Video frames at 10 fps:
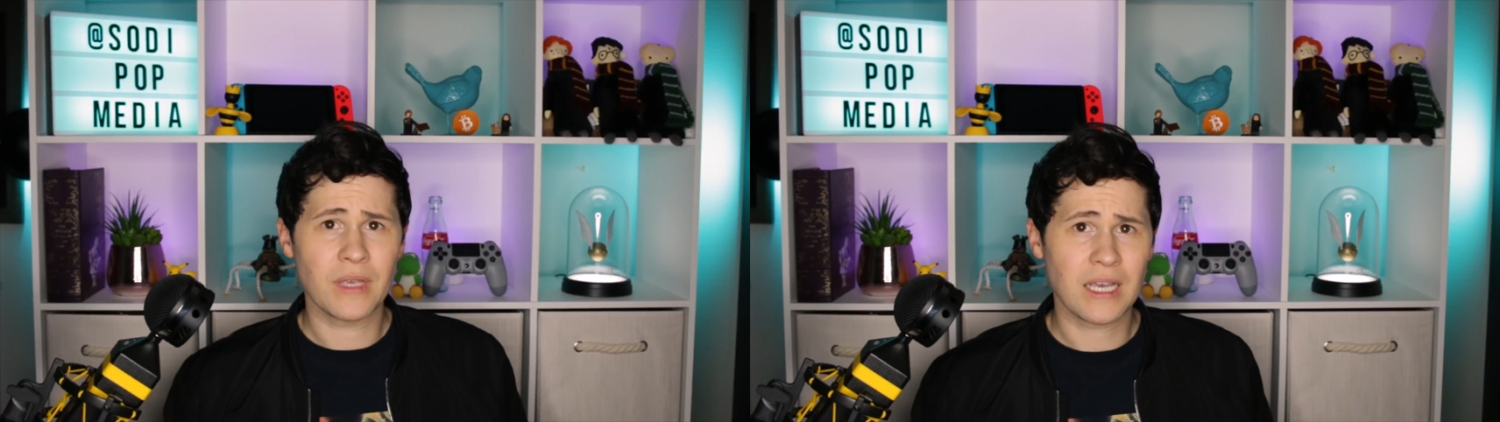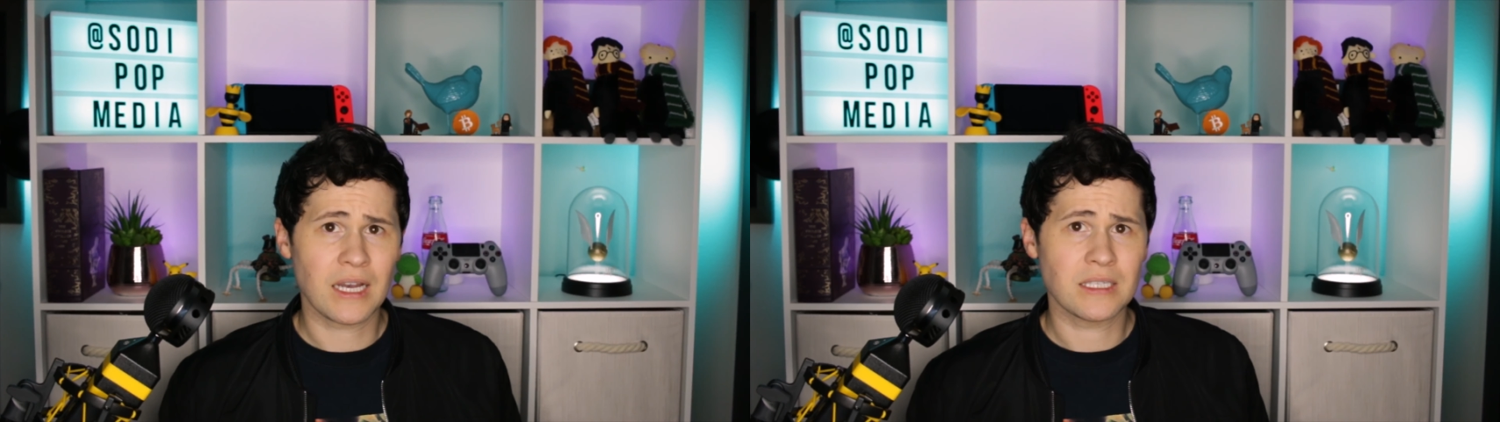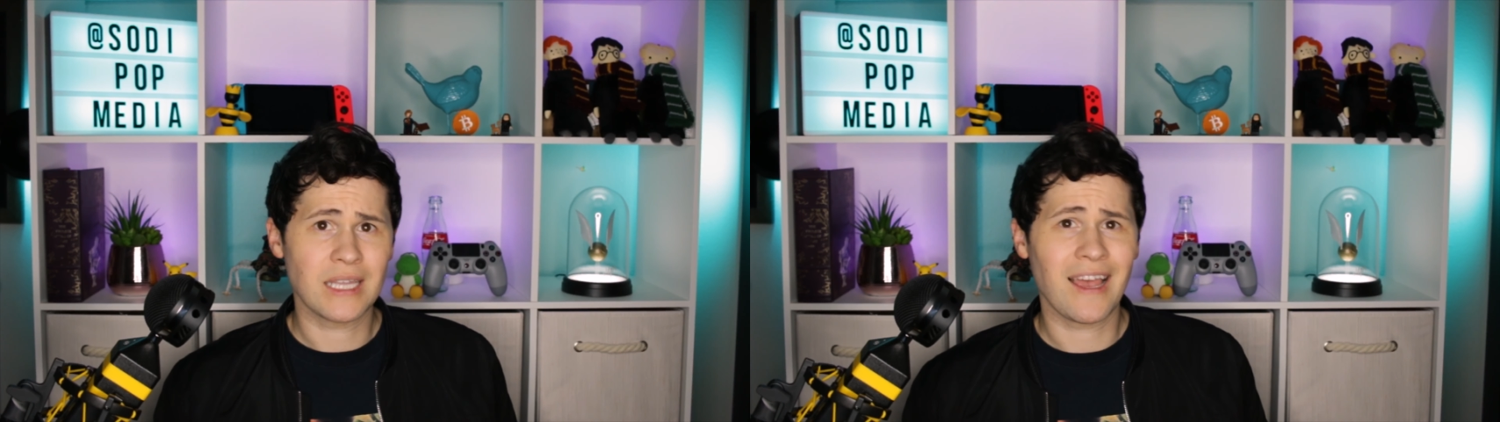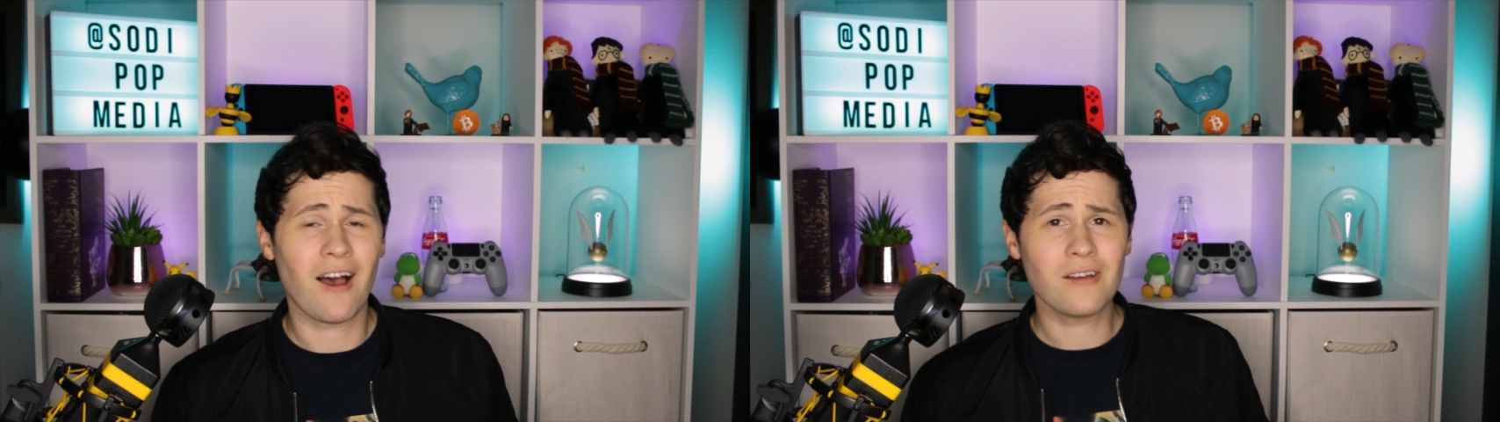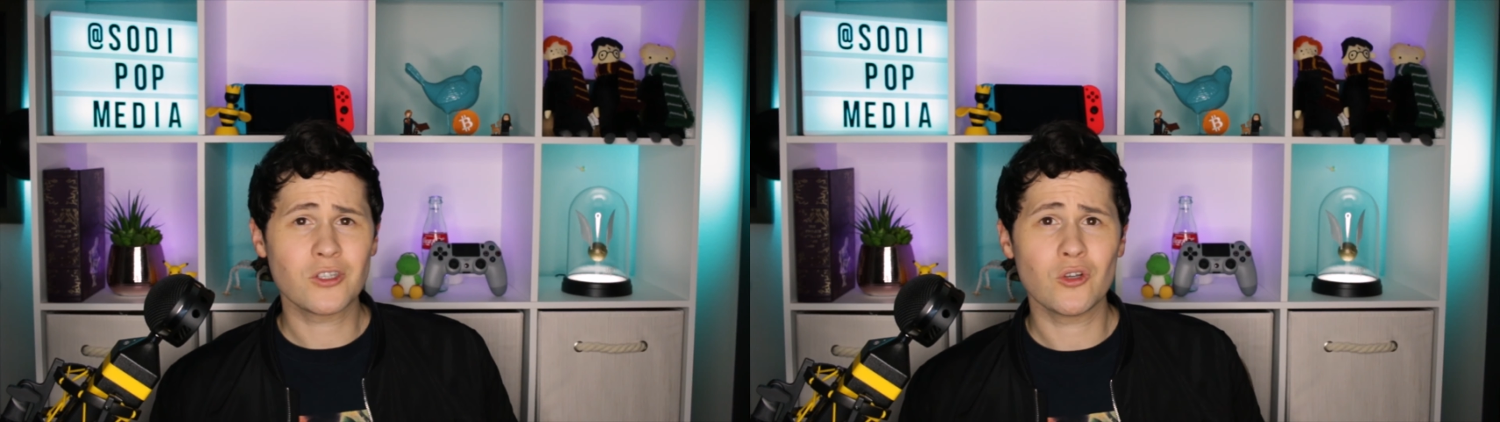because they
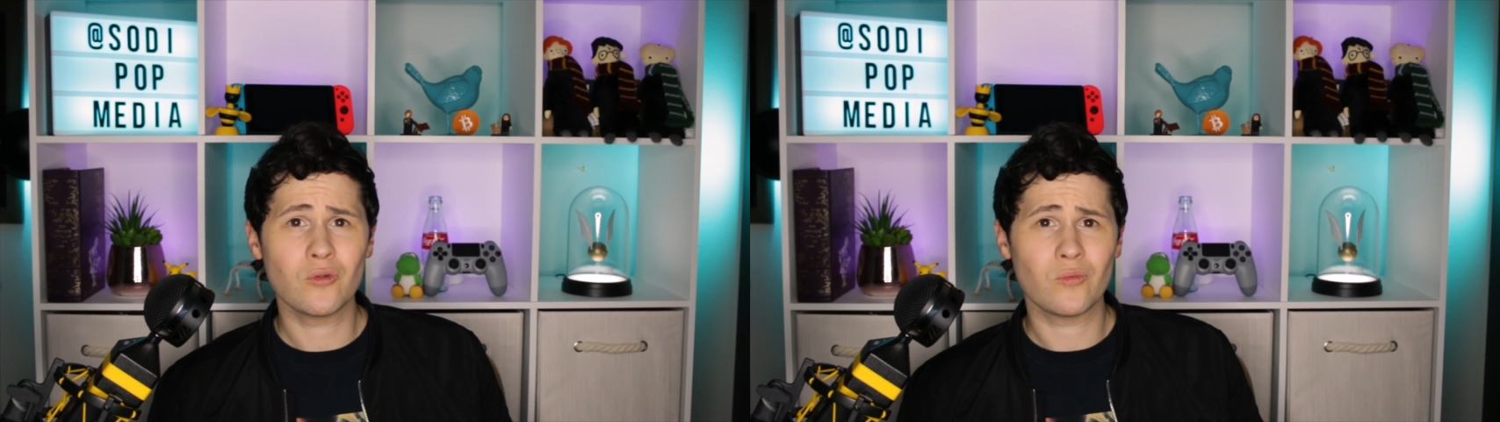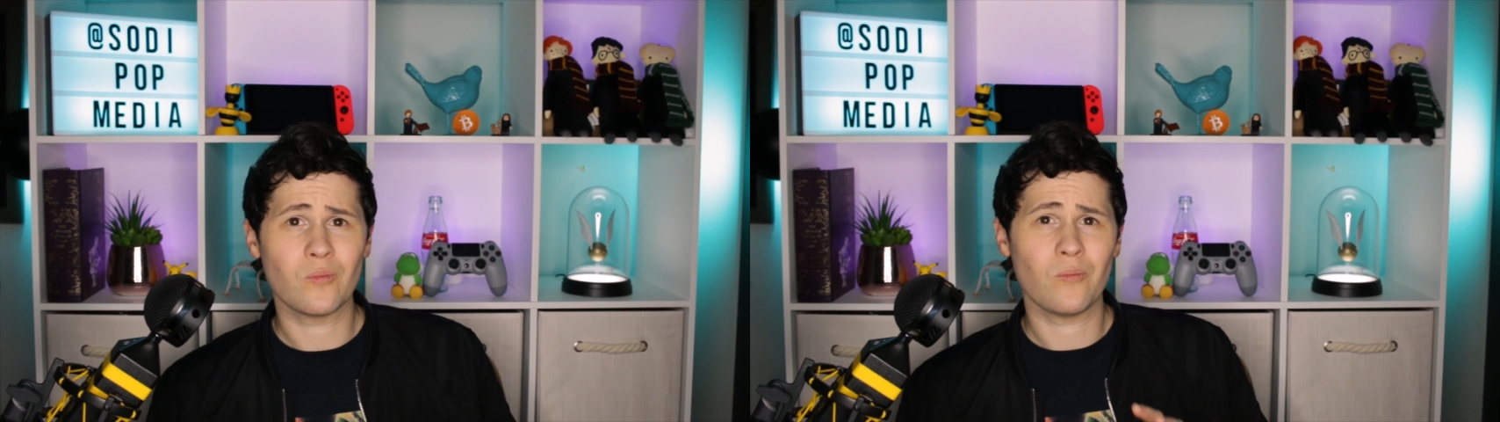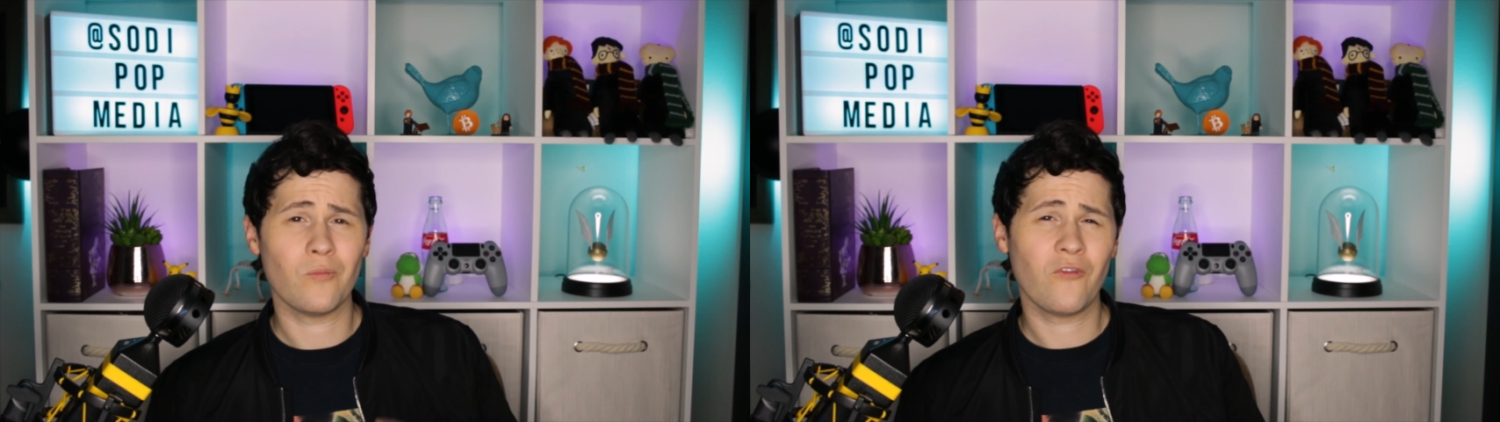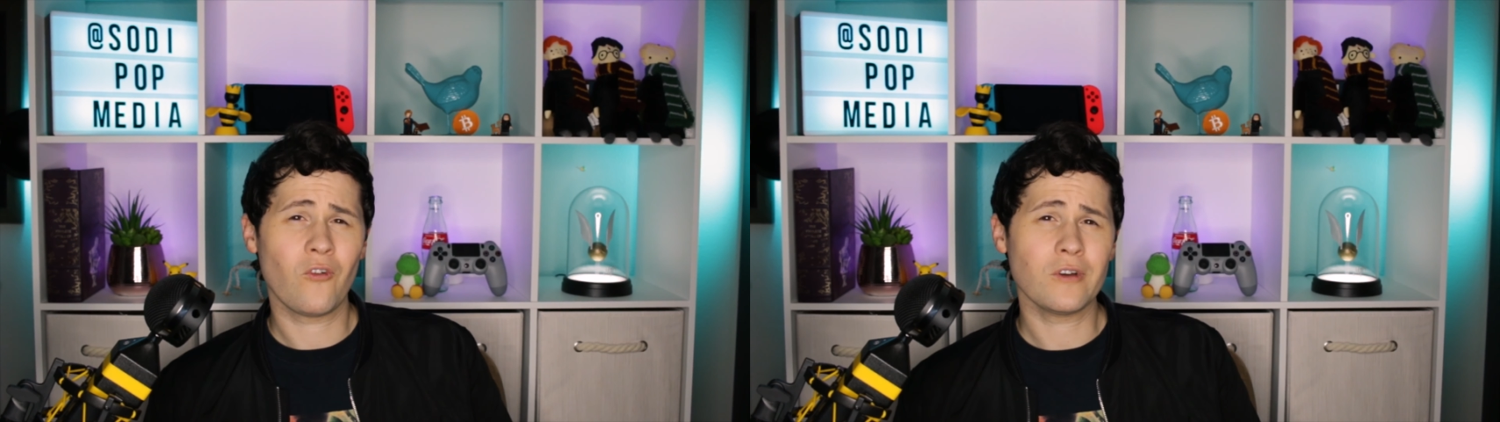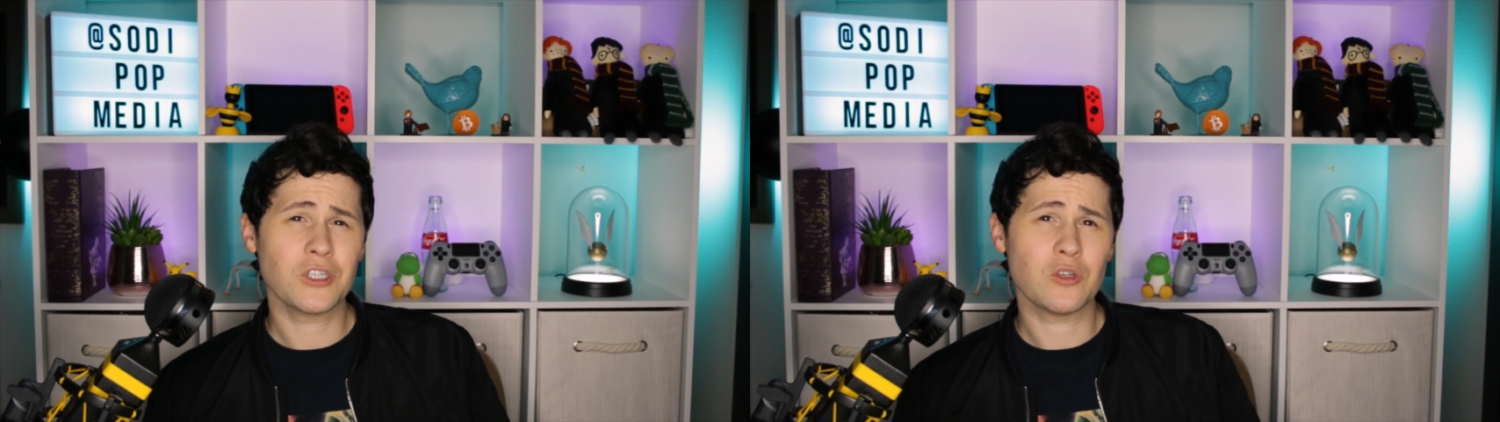also
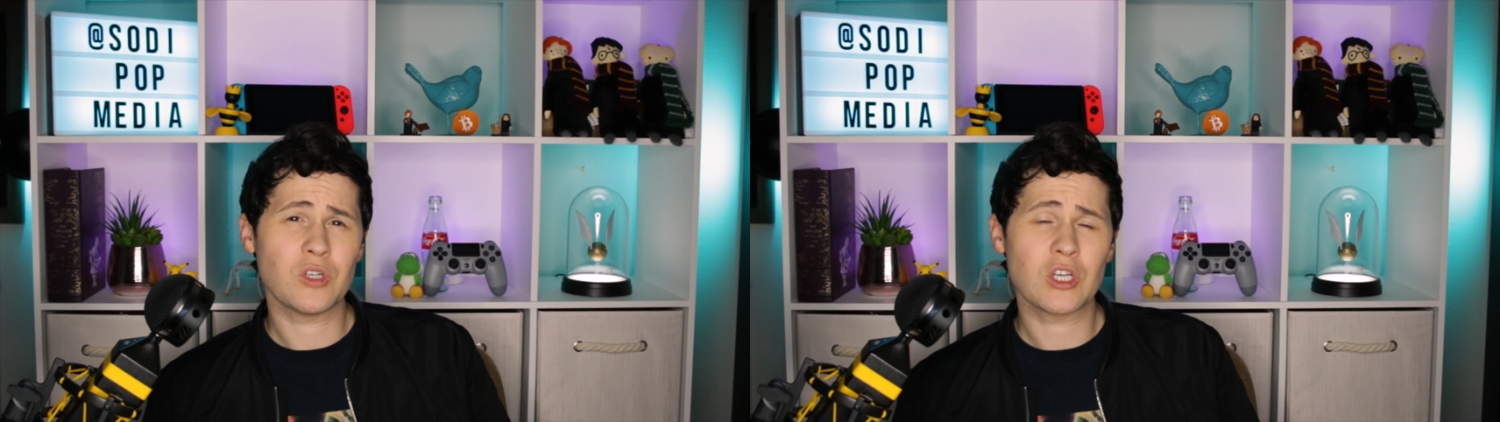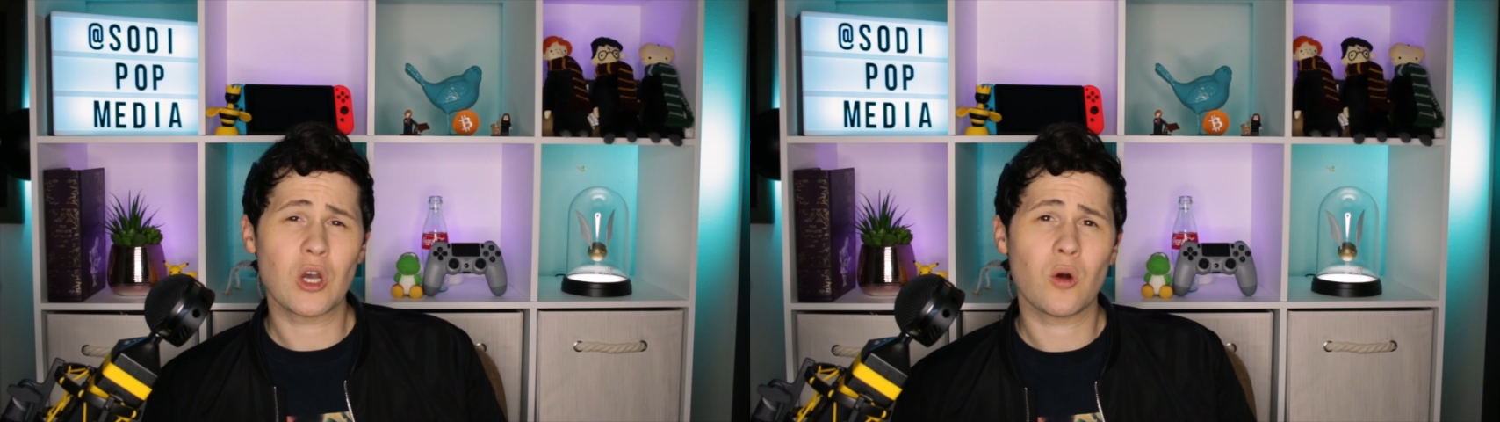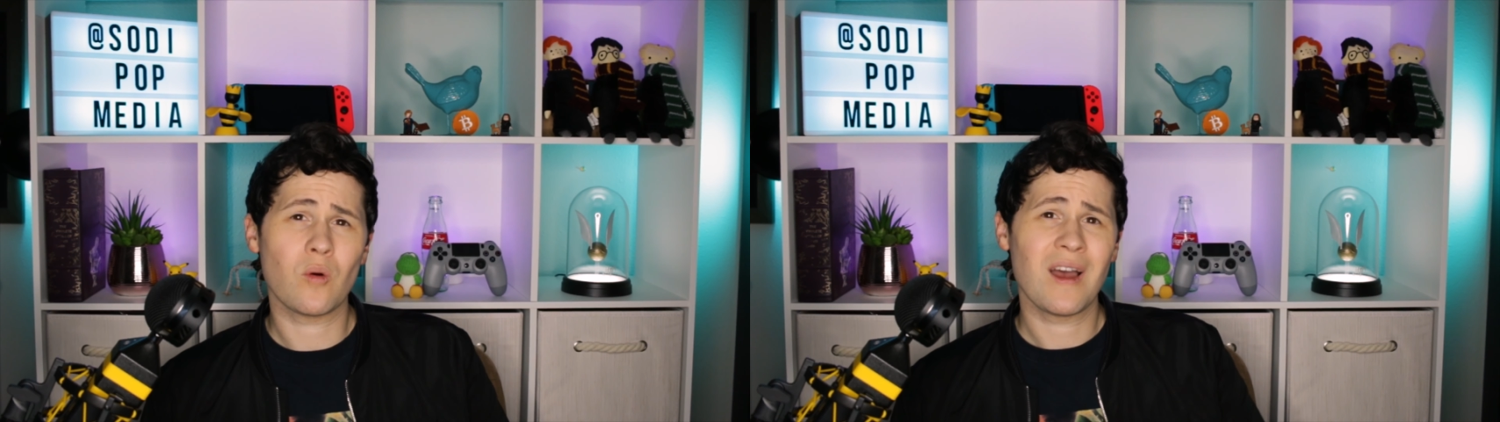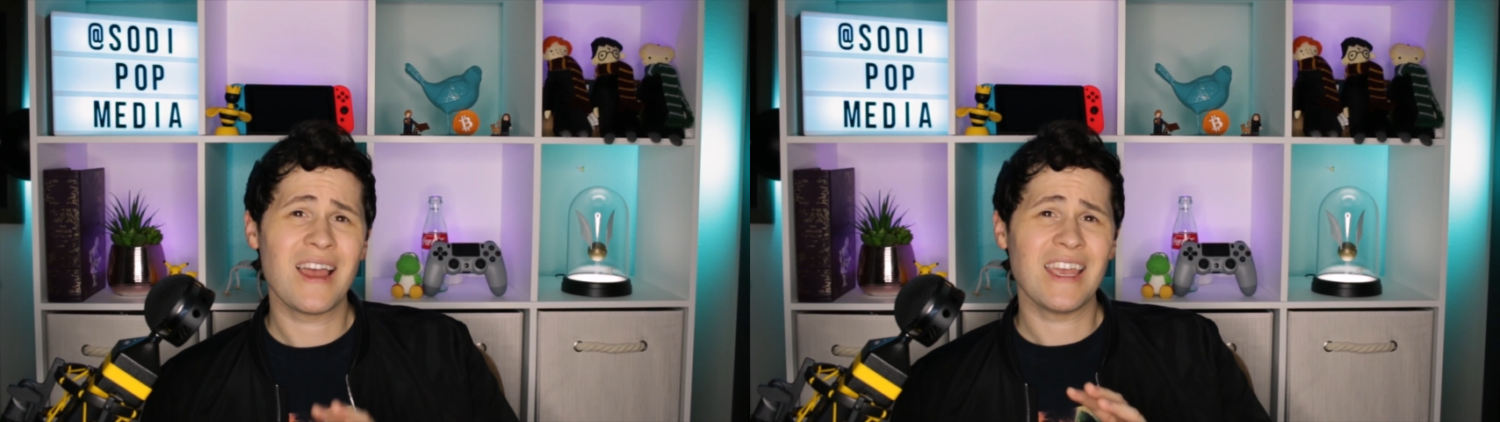force you to go